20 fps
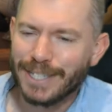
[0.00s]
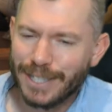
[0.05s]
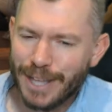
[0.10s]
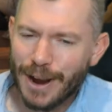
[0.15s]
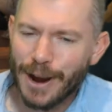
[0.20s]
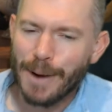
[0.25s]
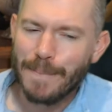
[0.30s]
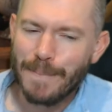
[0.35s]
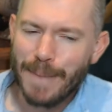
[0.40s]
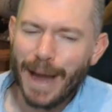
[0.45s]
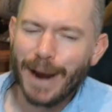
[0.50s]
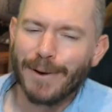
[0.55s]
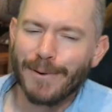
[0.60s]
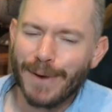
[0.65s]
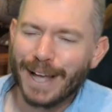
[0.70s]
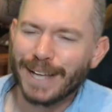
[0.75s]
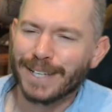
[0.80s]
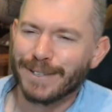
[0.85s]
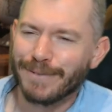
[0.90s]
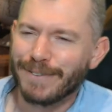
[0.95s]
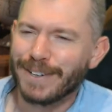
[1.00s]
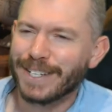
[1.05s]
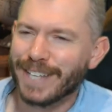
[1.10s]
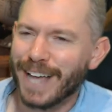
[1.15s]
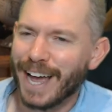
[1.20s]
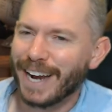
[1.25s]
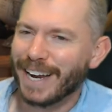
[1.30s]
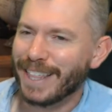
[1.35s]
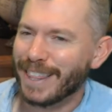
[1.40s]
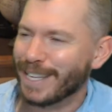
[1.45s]
There are better ways of
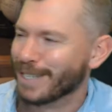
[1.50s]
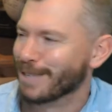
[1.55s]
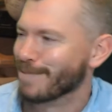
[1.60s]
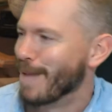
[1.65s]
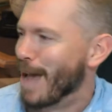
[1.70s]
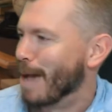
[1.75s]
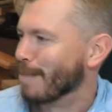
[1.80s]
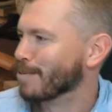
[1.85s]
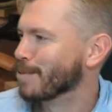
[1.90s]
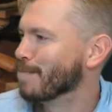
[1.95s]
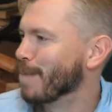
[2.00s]
designing these maps.